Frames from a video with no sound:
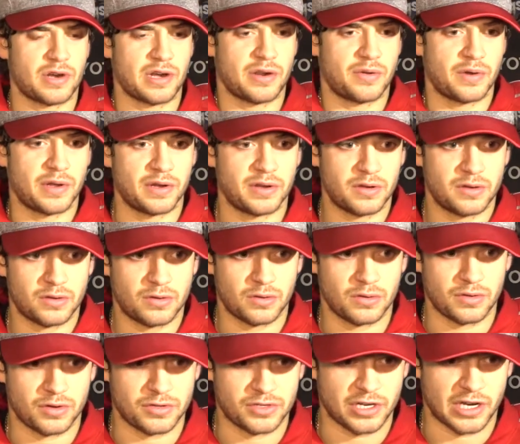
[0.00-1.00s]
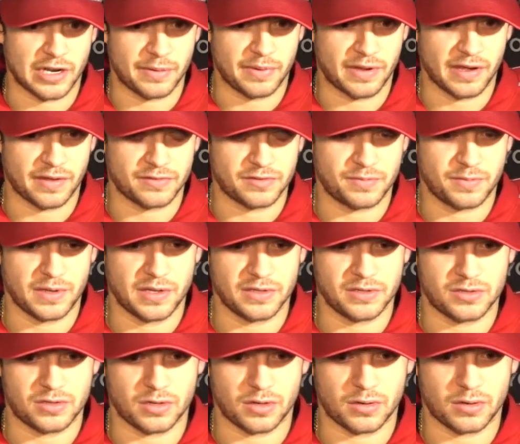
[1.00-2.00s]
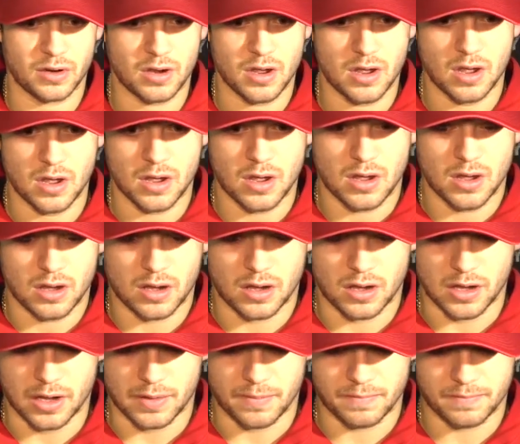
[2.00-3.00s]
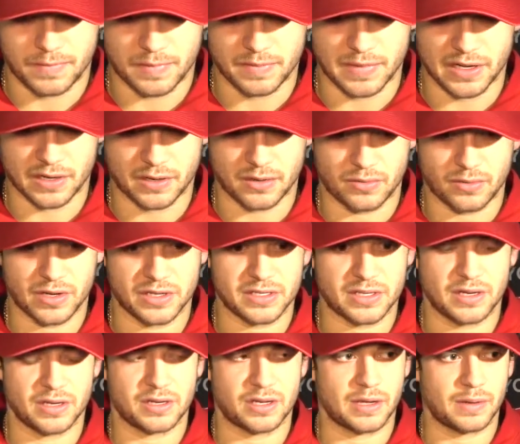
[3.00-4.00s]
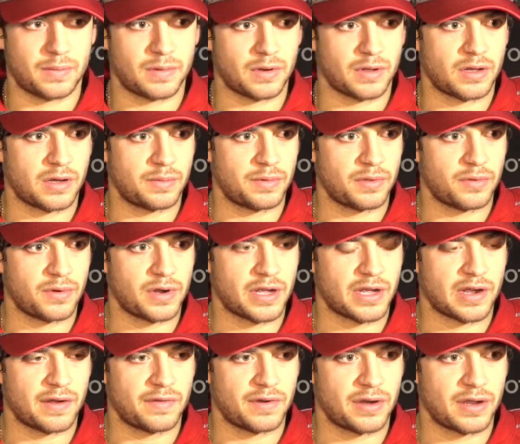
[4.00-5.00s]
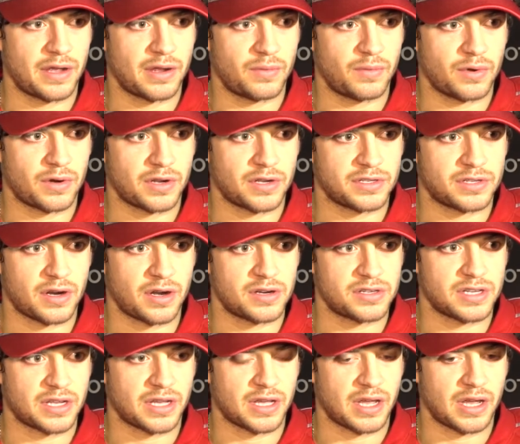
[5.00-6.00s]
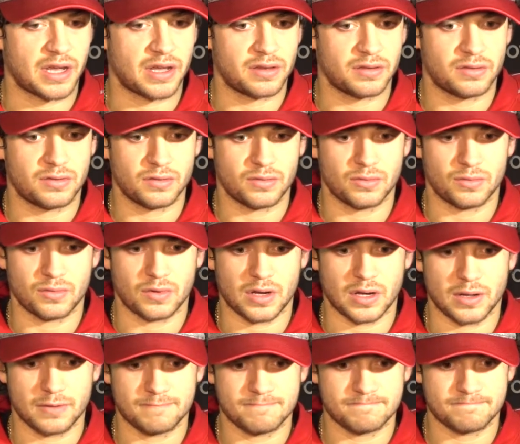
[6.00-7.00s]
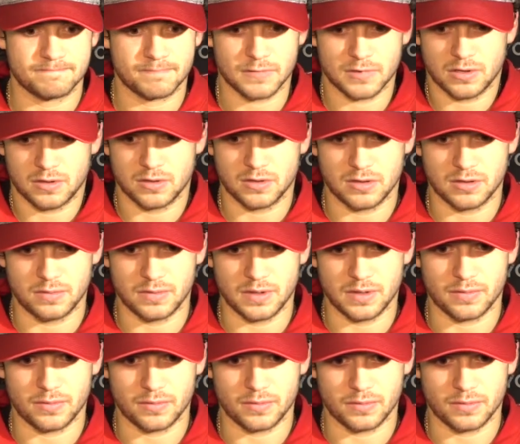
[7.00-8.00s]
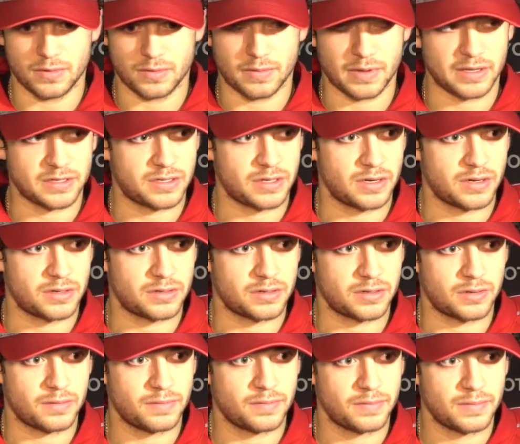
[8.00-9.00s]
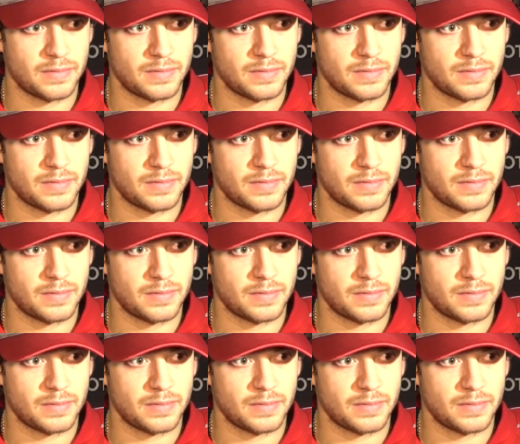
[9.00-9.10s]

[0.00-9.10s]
or anyone doing their job half speed, so I'm not going to waste any time. I'm going to come to the rink every day and work as hard as I can to be the best here. So,